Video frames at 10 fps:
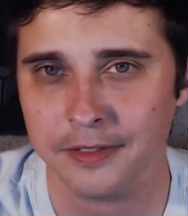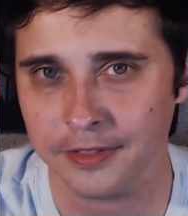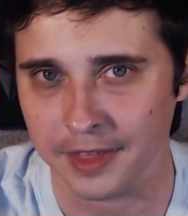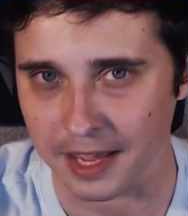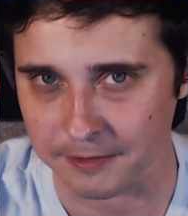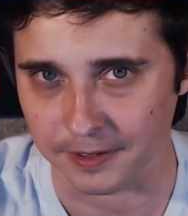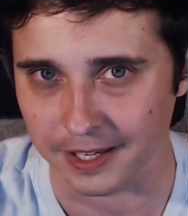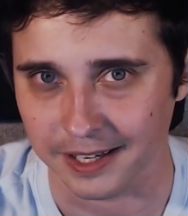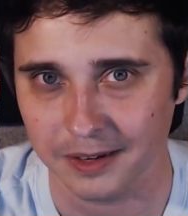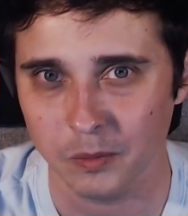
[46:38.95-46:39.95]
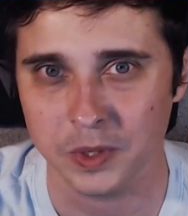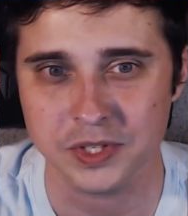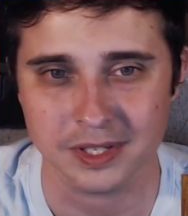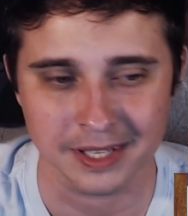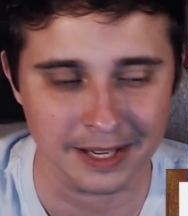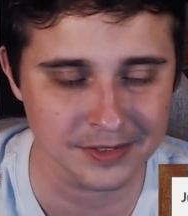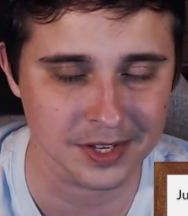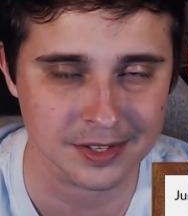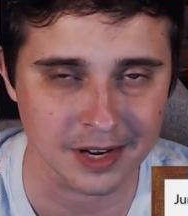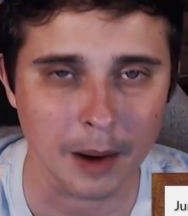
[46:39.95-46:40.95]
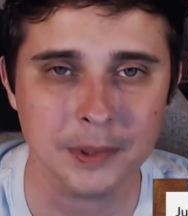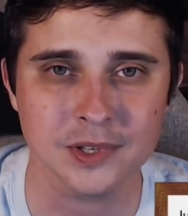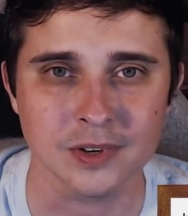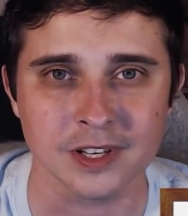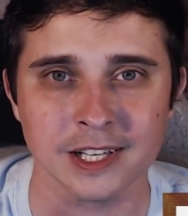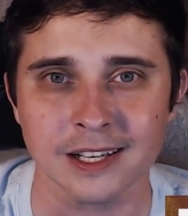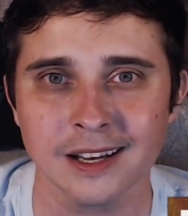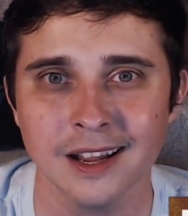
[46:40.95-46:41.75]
thankfully, which gives us an opportunity